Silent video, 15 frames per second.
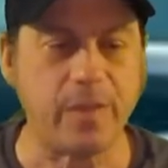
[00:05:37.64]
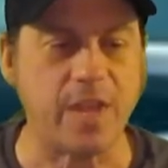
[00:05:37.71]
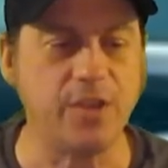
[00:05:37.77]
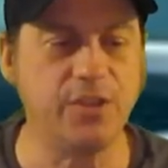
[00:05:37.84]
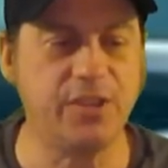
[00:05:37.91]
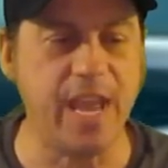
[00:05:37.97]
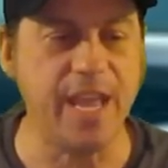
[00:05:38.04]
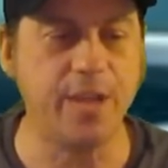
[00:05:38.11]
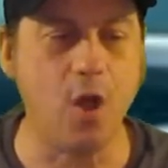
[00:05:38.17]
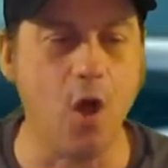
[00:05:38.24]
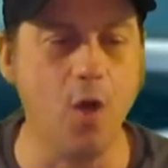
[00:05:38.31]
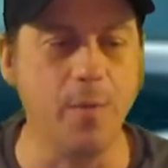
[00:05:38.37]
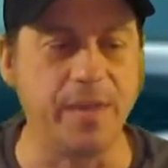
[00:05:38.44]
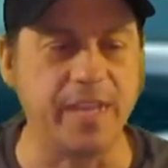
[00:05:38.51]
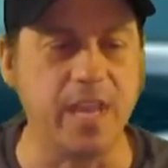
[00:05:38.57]
Stay
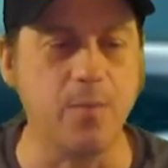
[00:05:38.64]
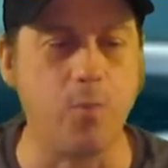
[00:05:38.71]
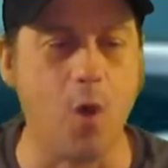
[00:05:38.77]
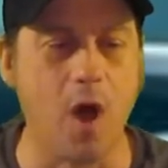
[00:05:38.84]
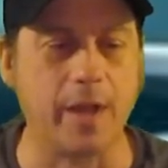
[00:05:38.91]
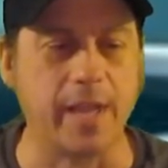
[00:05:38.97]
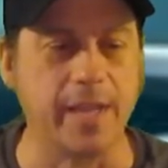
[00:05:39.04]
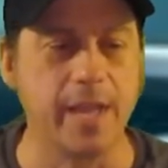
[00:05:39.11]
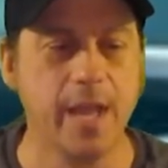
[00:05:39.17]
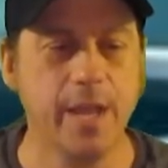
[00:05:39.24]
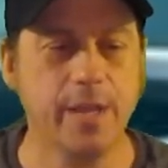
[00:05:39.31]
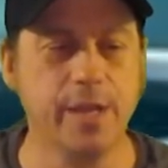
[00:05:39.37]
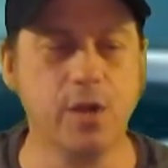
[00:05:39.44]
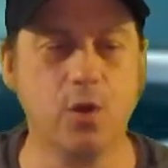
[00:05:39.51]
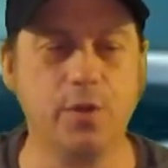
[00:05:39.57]
calm and keep walking.
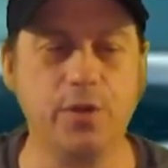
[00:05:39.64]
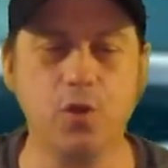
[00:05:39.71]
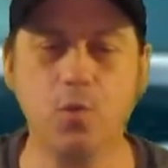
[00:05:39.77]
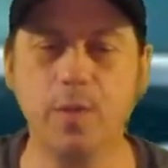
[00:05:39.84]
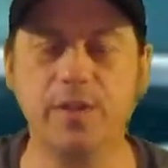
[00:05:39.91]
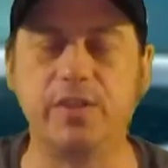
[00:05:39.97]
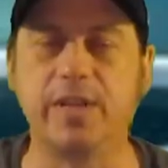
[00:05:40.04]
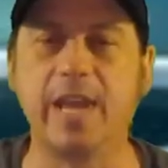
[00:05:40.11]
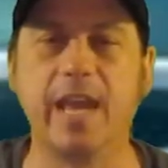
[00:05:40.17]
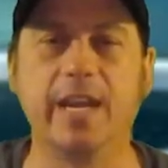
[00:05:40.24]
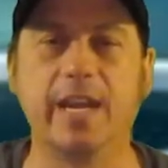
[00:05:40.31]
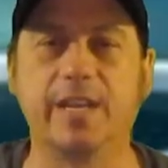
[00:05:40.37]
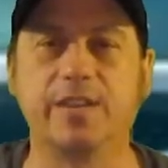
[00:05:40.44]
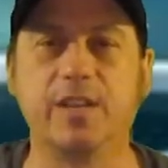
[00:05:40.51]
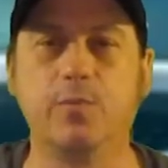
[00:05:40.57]
Humans, again,
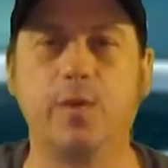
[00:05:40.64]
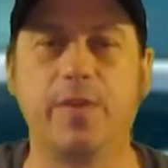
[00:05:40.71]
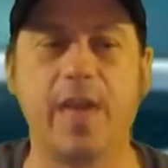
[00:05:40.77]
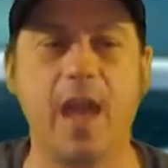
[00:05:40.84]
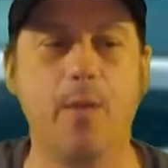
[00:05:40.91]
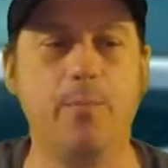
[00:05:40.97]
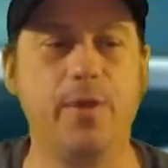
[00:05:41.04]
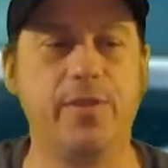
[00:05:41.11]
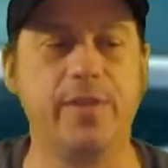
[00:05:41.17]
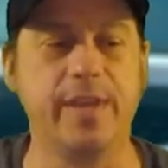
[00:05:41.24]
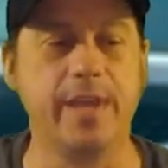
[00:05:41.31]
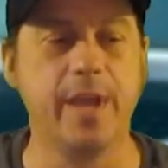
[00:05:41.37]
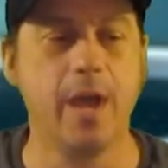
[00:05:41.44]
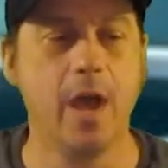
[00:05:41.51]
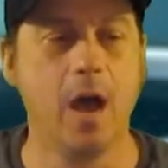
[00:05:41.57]
like I said, with the
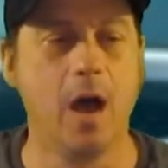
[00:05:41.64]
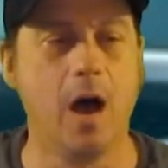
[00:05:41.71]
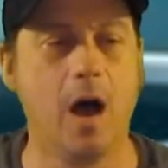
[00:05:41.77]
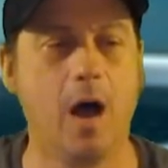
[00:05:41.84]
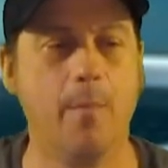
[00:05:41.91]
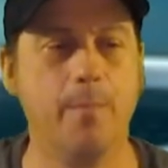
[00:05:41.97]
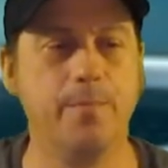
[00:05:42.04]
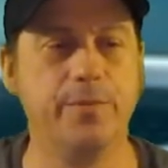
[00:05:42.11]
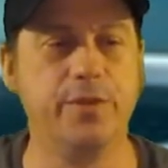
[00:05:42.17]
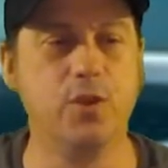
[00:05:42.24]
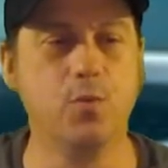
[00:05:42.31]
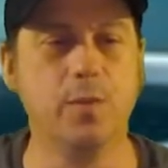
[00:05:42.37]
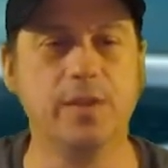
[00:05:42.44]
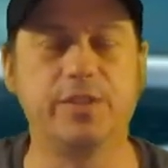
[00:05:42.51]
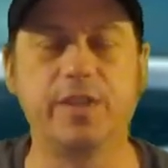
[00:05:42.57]
empathy,
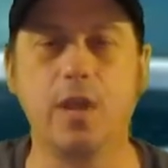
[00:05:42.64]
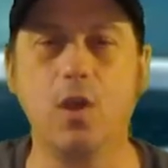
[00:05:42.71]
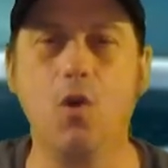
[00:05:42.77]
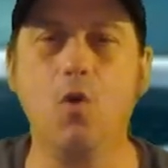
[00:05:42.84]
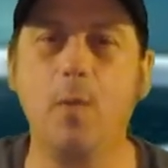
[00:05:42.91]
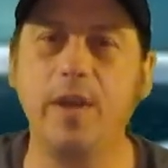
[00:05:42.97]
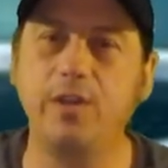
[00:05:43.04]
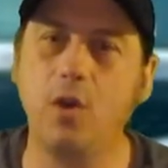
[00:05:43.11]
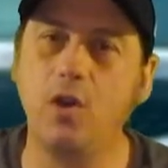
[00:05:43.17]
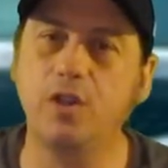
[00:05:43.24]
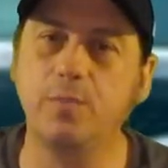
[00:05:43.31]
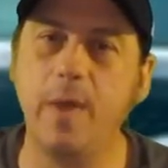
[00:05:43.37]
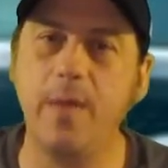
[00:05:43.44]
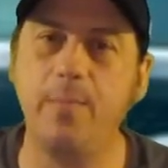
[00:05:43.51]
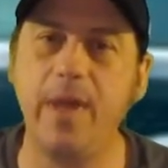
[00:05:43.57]
humans say, oh, my
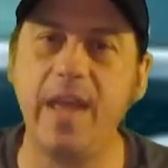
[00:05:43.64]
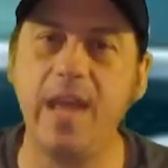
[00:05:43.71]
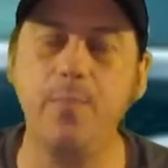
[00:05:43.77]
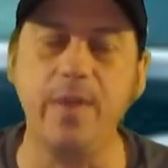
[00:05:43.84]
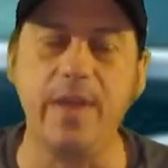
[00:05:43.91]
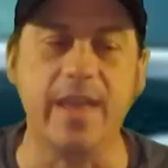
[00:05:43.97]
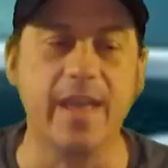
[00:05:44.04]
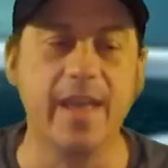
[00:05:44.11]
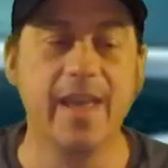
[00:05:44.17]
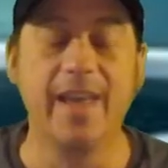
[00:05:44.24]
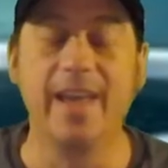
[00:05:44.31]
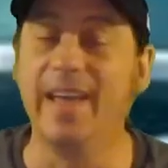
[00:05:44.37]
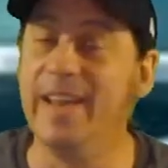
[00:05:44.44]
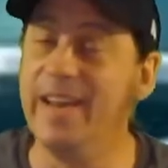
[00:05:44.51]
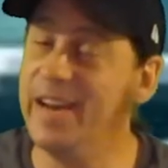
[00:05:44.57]
dog's my baby.
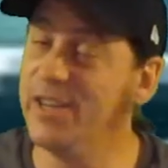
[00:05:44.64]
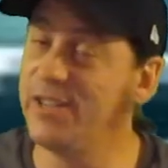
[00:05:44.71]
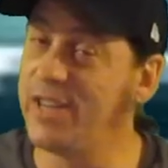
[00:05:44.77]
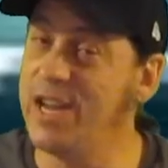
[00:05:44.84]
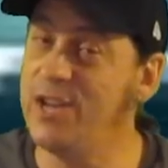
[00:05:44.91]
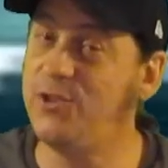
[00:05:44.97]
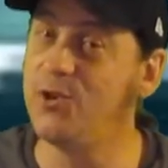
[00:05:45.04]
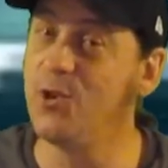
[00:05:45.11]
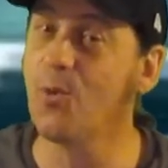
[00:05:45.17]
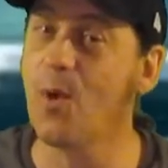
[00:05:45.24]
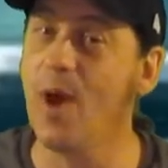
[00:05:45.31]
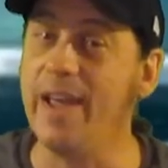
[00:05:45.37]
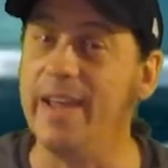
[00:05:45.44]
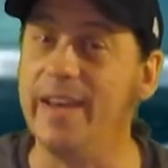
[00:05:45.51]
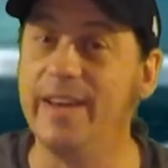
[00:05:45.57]
And in a sense, you're
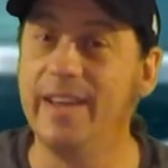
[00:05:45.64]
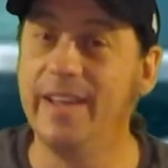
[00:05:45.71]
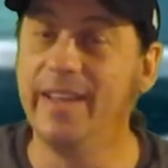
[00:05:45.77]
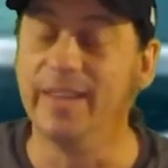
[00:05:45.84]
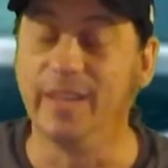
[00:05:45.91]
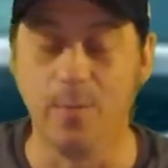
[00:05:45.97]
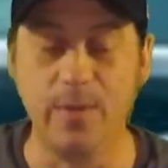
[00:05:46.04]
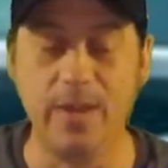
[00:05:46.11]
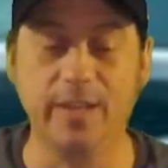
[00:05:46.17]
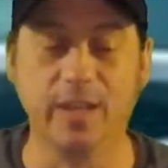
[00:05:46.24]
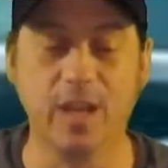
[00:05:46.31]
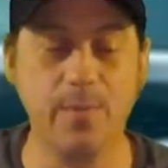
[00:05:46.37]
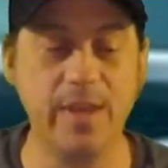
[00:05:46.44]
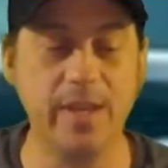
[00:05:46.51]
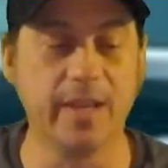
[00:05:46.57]
right. Let
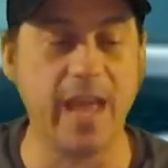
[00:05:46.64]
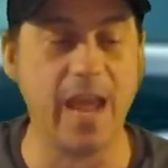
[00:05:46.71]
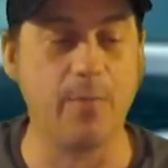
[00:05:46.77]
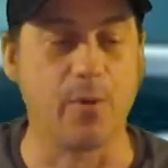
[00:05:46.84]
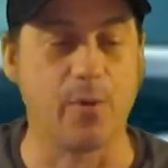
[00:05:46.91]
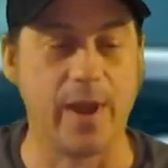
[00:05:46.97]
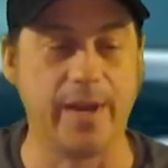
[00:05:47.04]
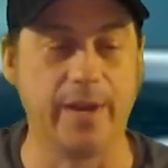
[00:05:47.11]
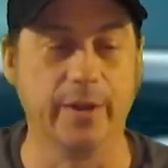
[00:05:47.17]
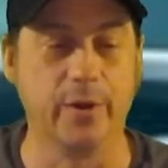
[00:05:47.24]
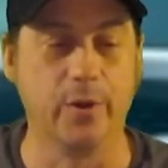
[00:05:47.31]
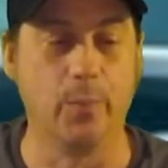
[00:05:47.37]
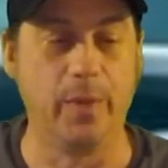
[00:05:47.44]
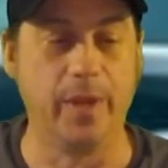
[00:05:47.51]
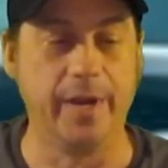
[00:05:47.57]
me elaborate a
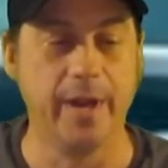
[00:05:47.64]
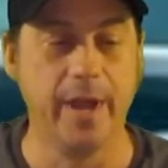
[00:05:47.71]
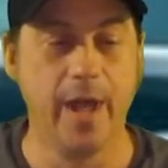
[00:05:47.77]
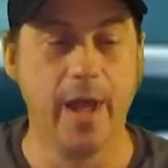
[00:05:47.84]
little bit.